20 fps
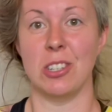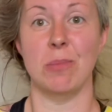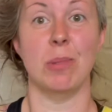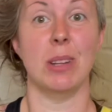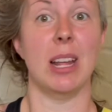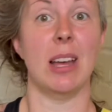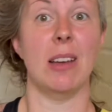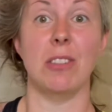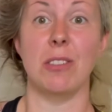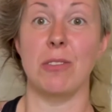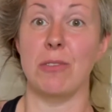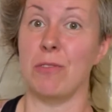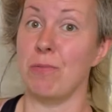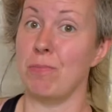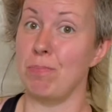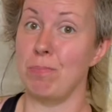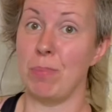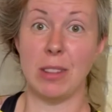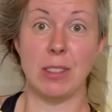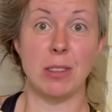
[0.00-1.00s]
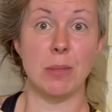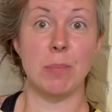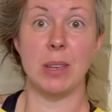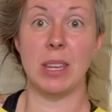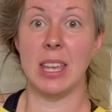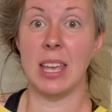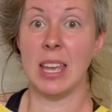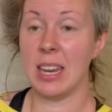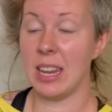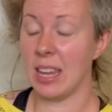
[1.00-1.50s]
But at the
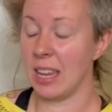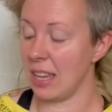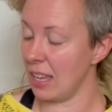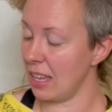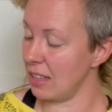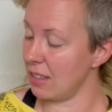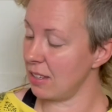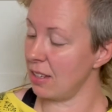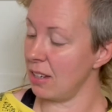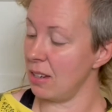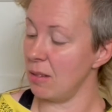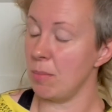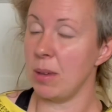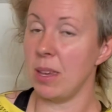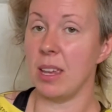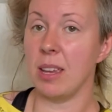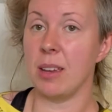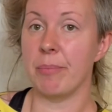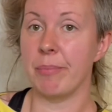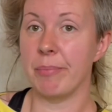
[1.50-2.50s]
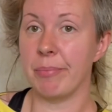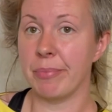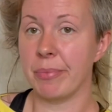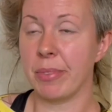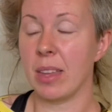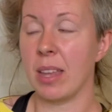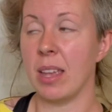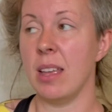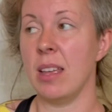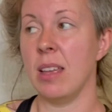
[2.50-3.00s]
beginning, it's gonna be
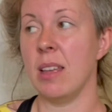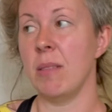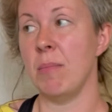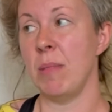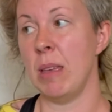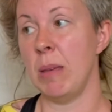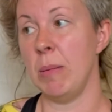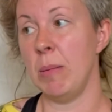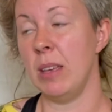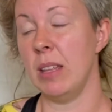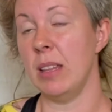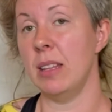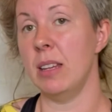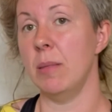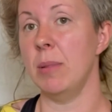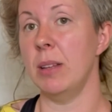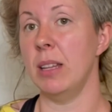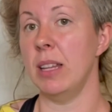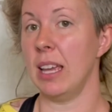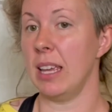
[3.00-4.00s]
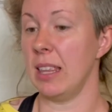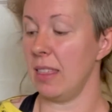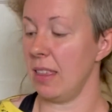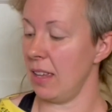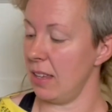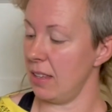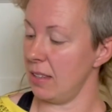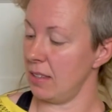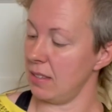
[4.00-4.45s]
maybe a little bit like this.